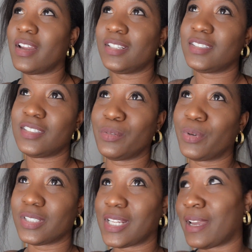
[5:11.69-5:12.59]
And this is the
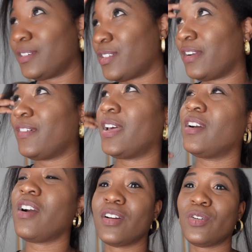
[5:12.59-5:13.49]
worst time to try to find a
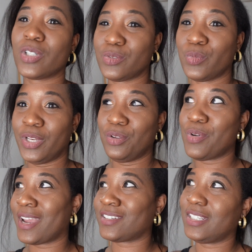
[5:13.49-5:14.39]
car, of course, when you
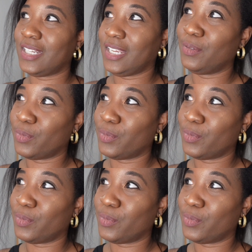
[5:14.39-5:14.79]
actually need